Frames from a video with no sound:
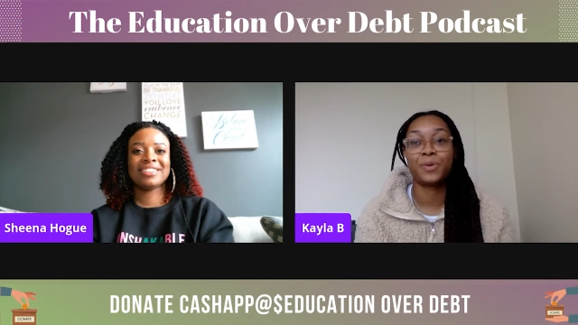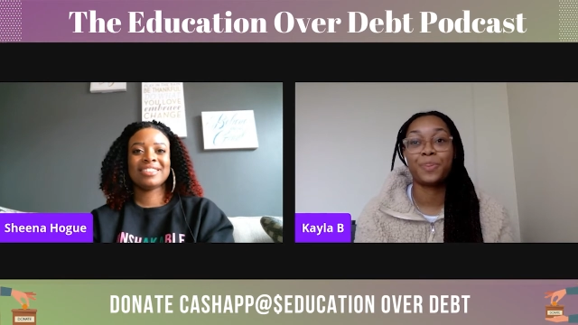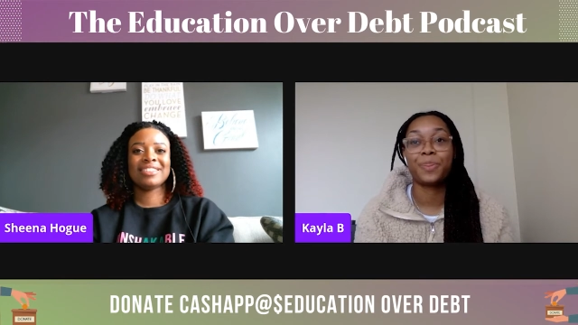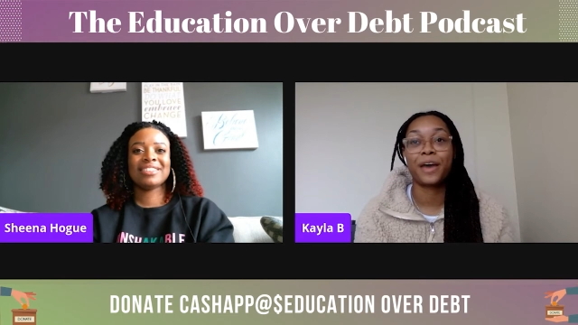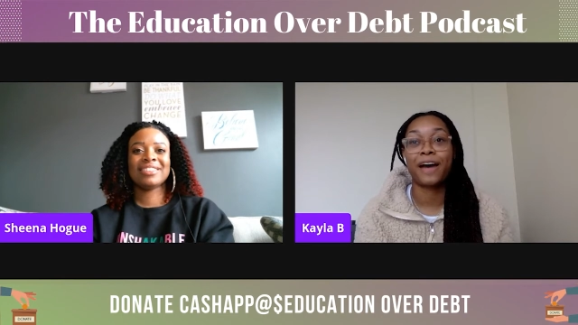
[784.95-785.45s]

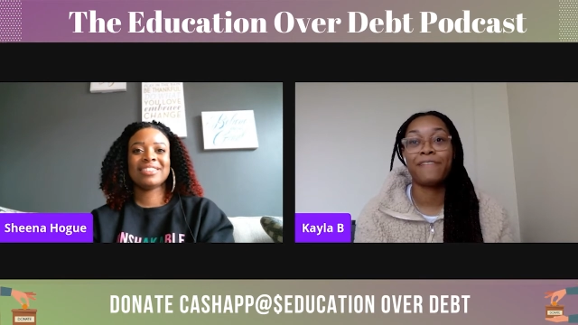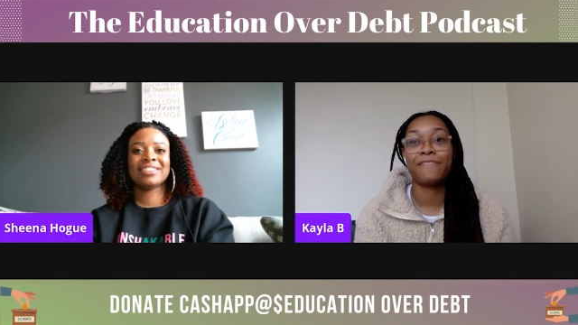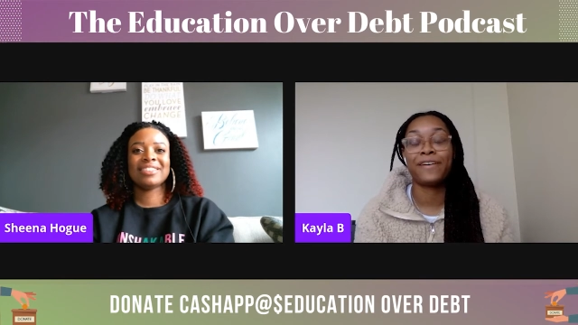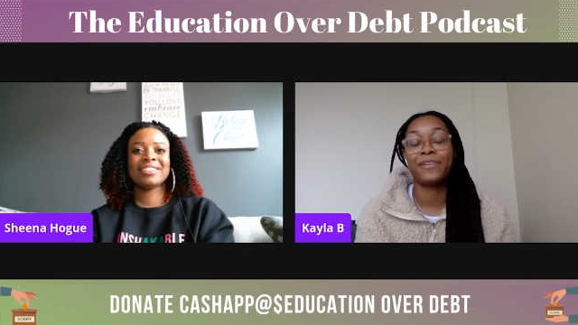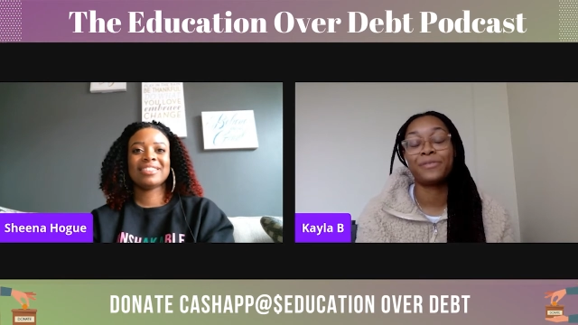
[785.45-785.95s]
Speaker 1: So I
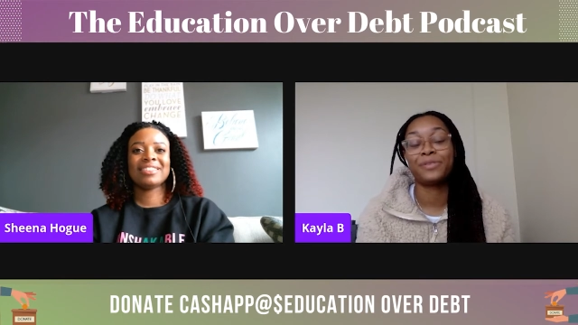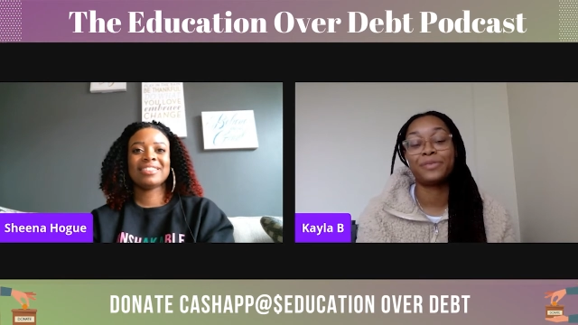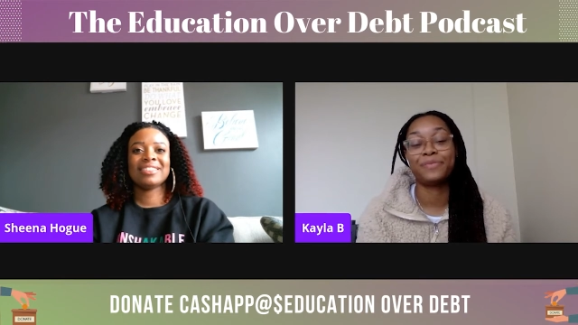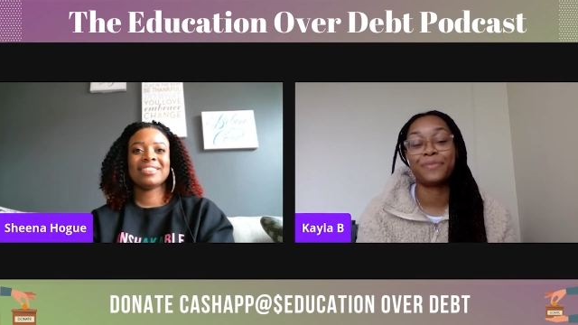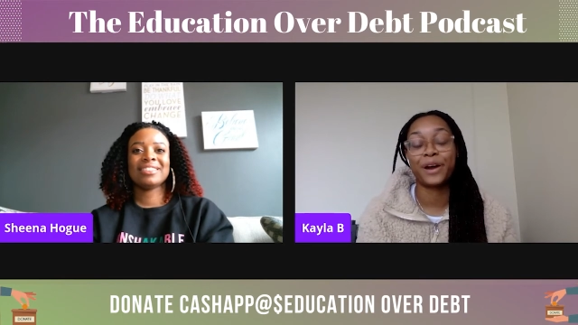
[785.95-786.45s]
found
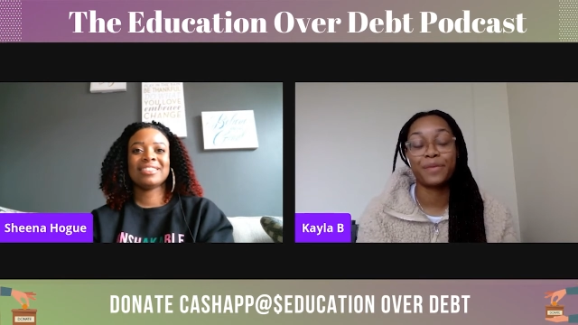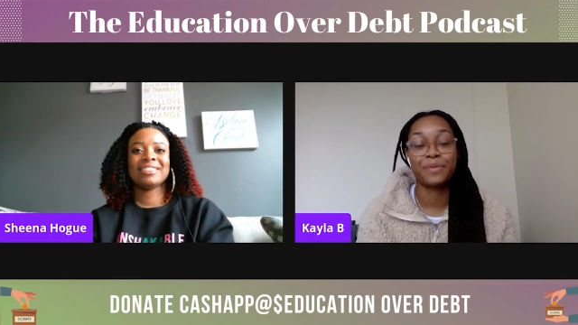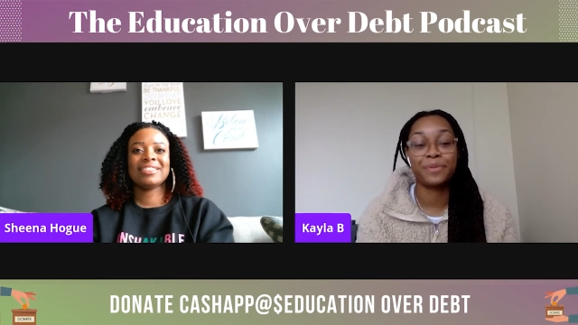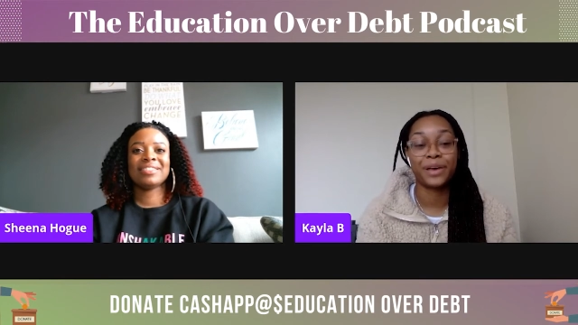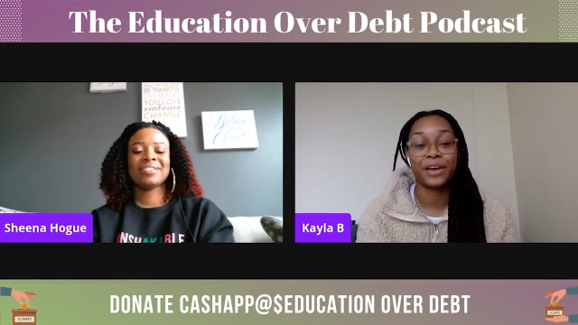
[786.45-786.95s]

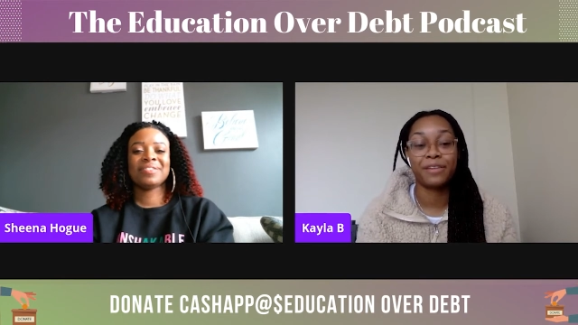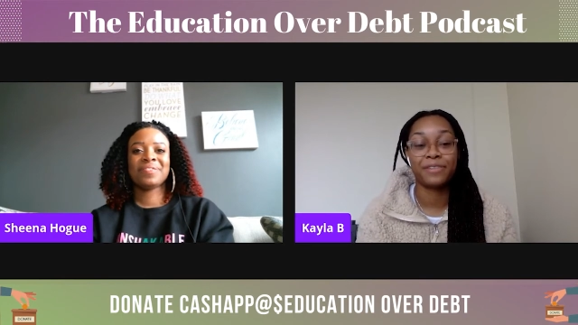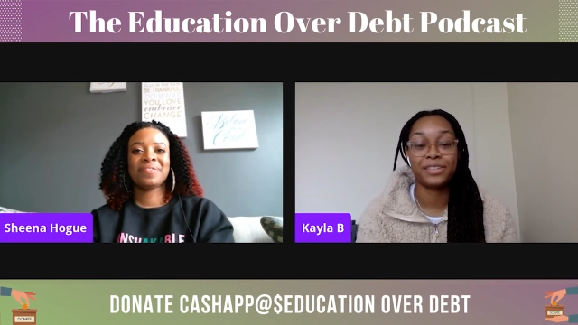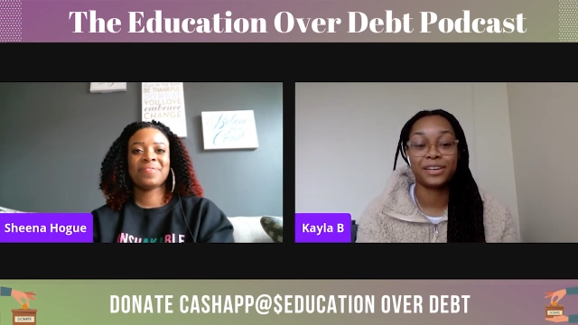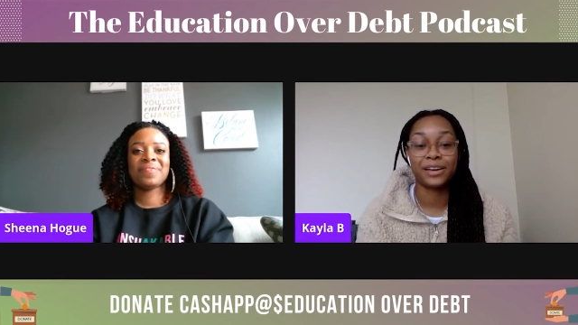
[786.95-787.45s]
urban planning
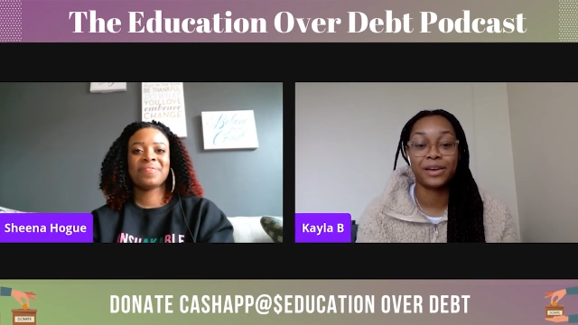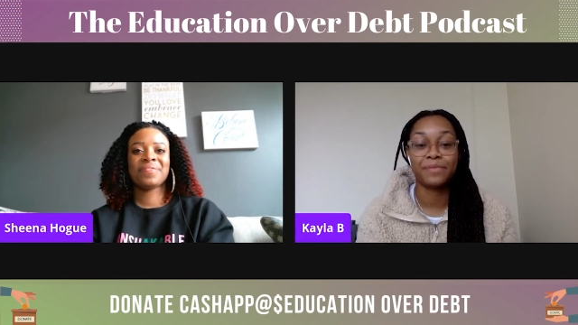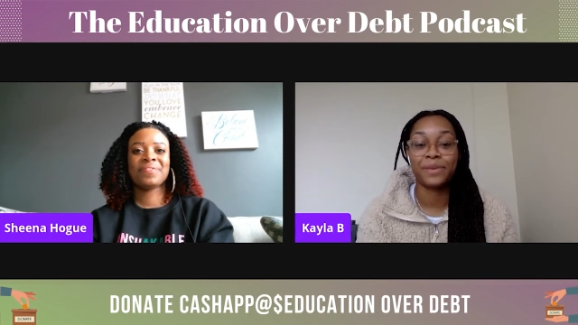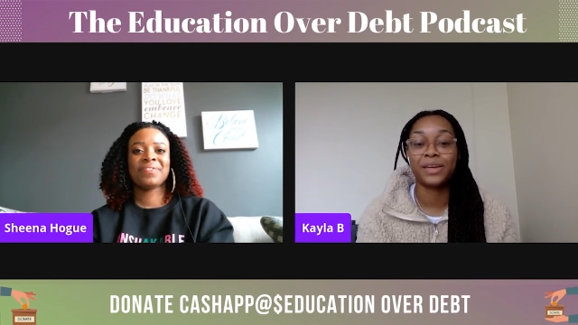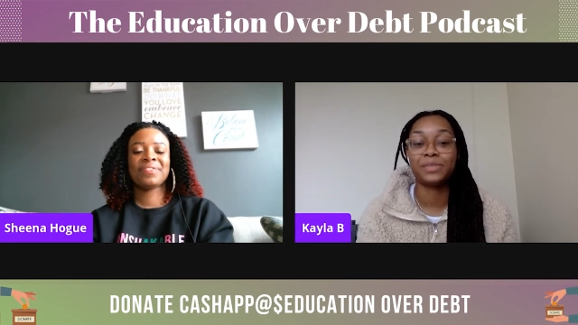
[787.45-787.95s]
was a
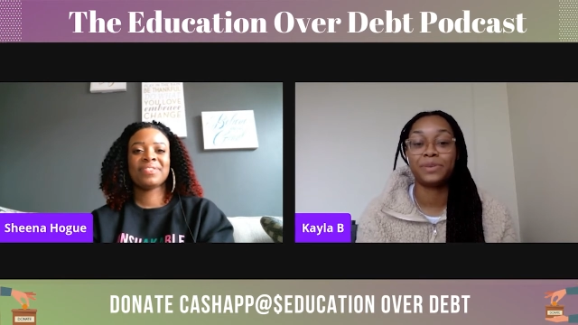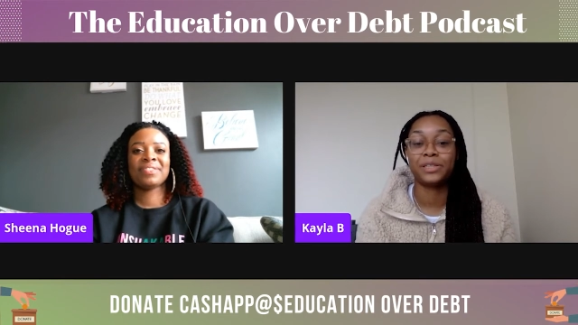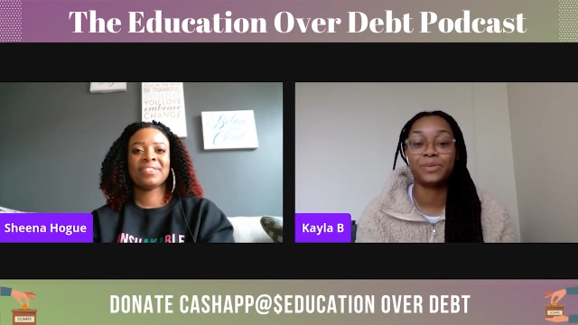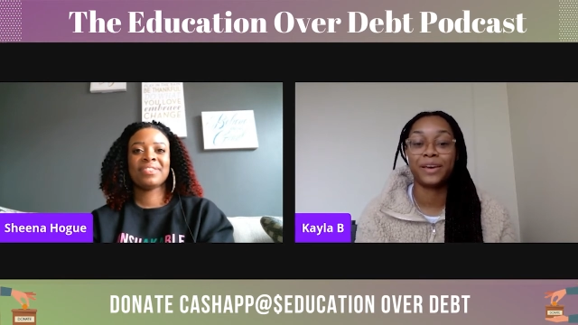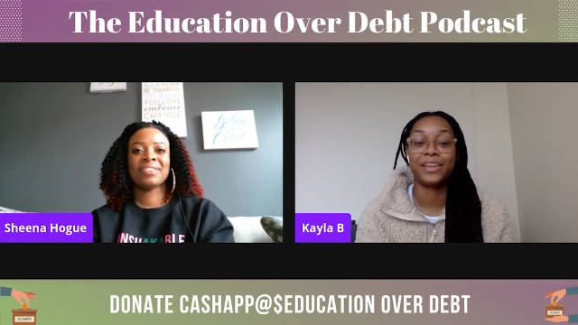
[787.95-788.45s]
good mix
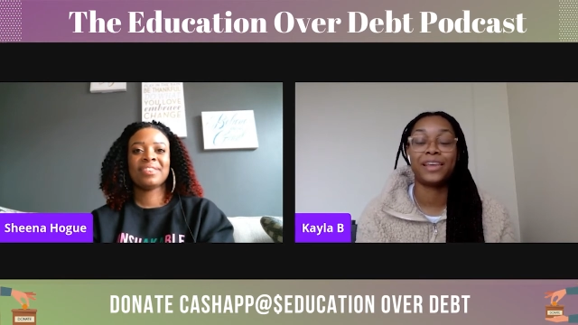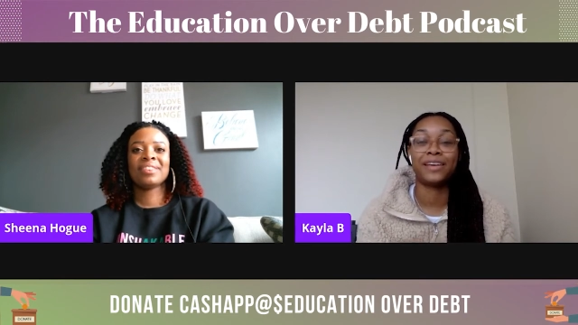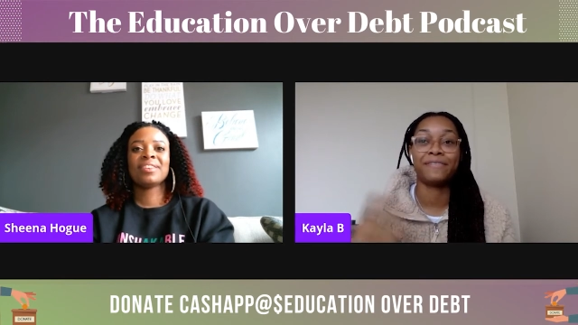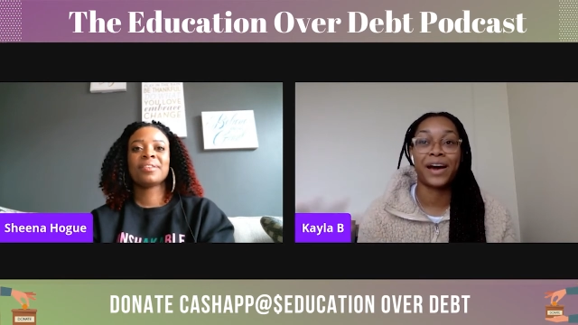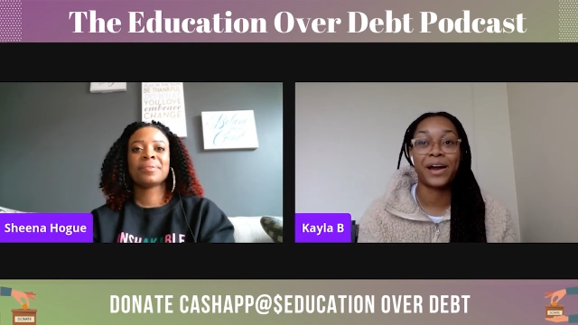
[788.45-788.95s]
between
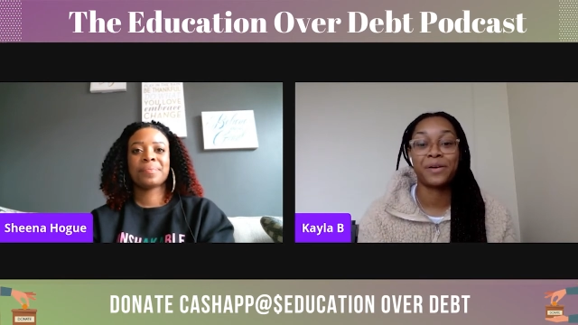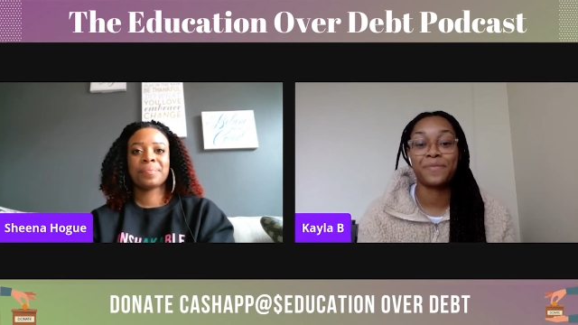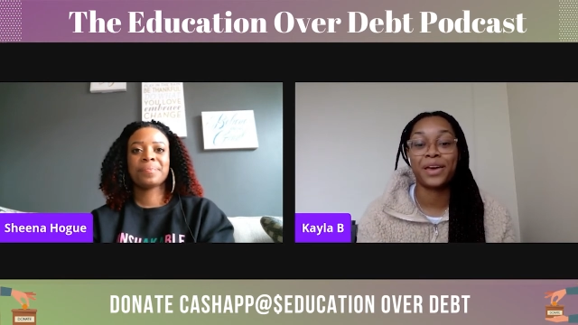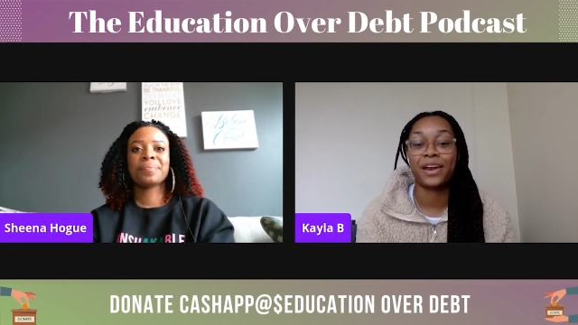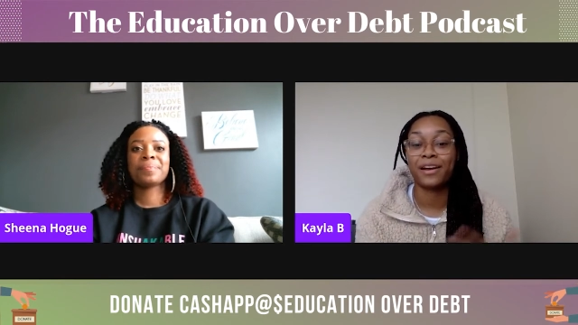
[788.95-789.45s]
the
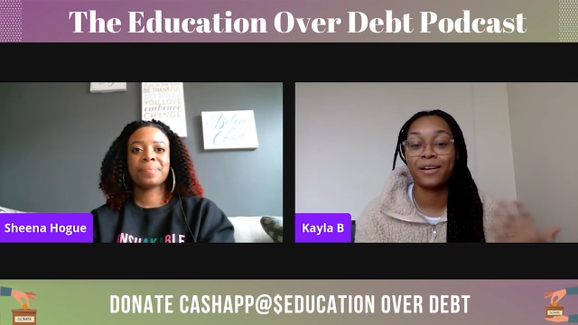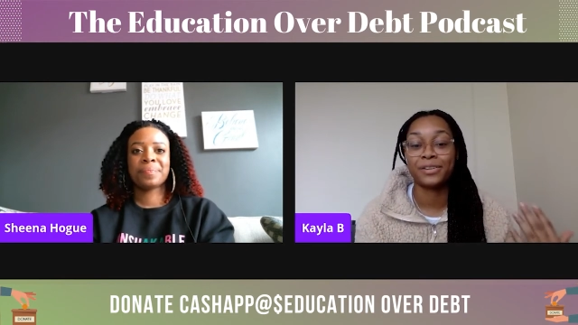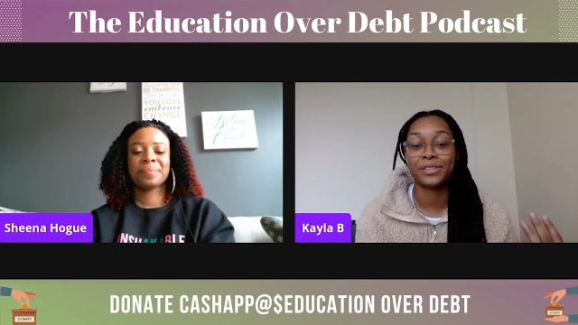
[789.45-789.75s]
environment and